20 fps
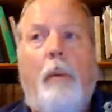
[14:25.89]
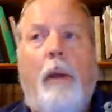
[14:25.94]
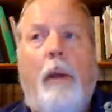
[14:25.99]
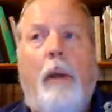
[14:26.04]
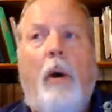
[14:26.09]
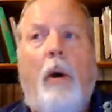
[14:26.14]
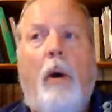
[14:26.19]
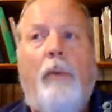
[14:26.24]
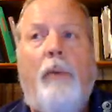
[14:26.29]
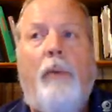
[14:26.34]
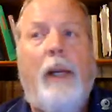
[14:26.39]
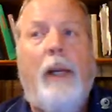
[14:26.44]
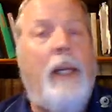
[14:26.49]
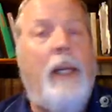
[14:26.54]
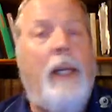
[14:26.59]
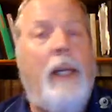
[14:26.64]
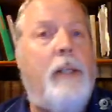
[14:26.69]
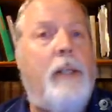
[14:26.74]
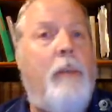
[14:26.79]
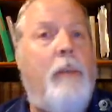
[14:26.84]
and they're offering at
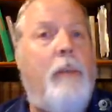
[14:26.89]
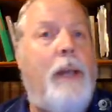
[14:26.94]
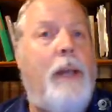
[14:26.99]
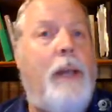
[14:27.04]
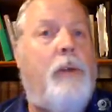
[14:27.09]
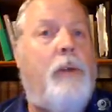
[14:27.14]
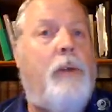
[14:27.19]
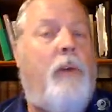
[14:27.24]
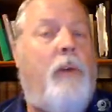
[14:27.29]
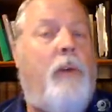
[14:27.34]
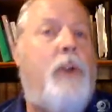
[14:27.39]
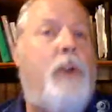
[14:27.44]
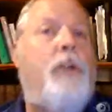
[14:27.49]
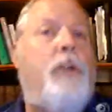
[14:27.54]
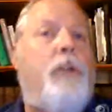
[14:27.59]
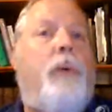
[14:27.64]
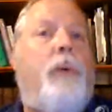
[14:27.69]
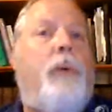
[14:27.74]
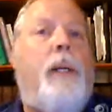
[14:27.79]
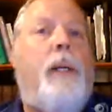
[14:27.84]
least a Master of Arts
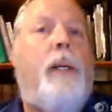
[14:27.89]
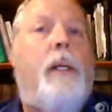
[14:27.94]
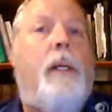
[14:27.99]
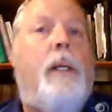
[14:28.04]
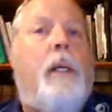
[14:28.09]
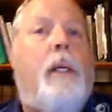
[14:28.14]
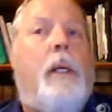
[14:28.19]
degree